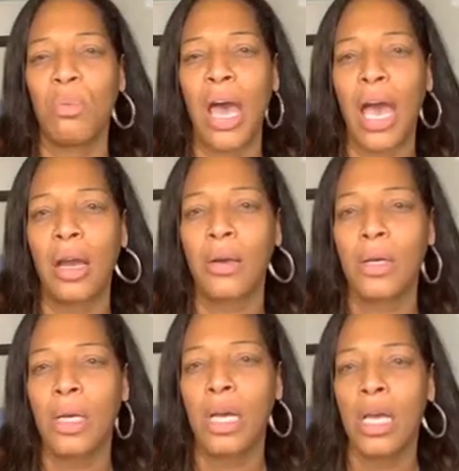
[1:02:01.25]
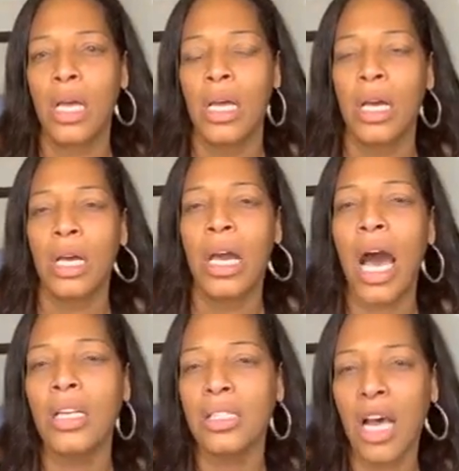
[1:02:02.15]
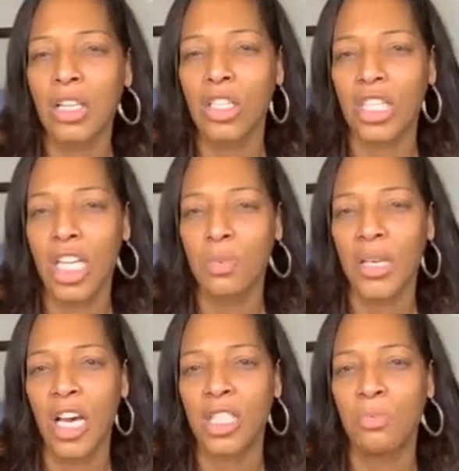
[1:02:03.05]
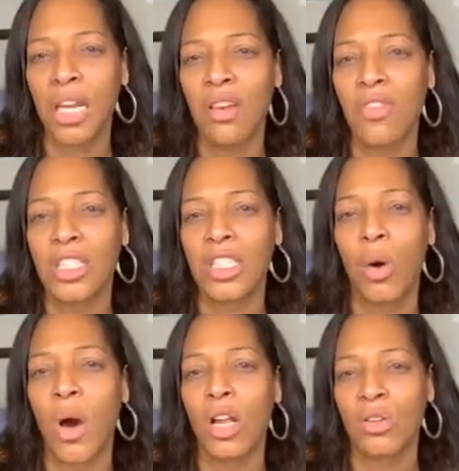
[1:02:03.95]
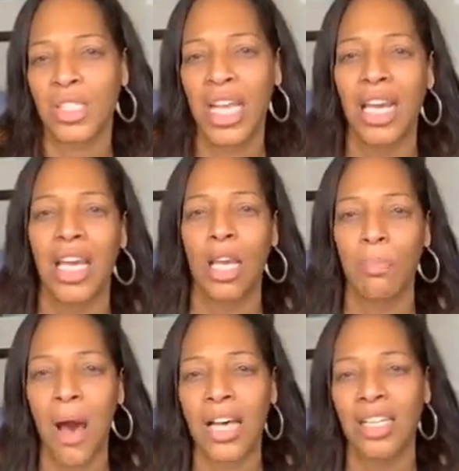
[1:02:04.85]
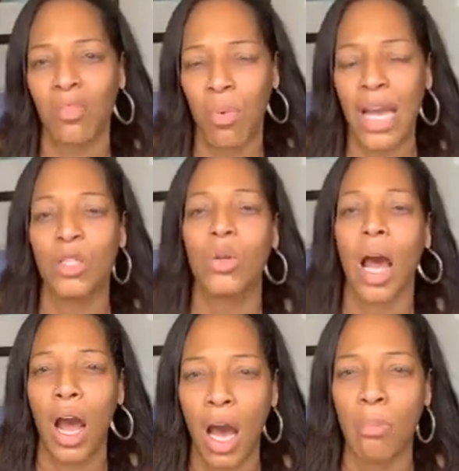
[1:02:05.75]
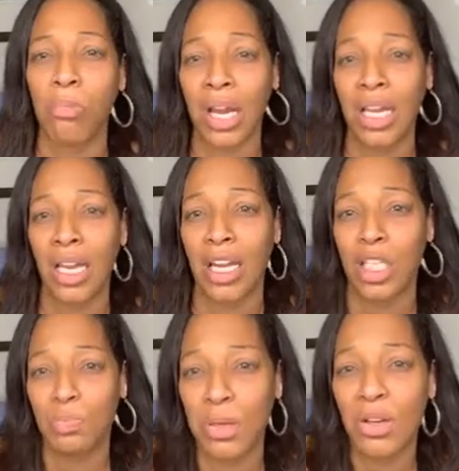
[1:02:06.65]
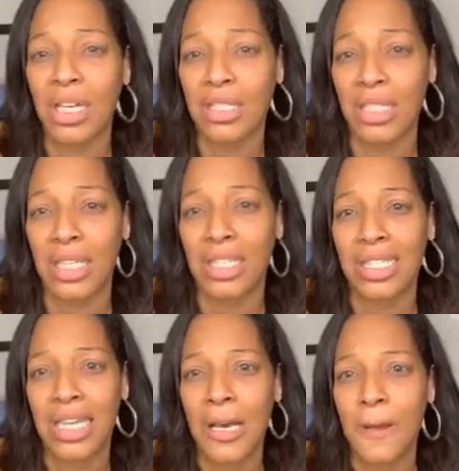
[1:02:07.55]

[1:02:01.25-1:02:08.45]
back? Goddess Tasha says, because many of us don't understand it in a positive way due to our upbringing and experiences.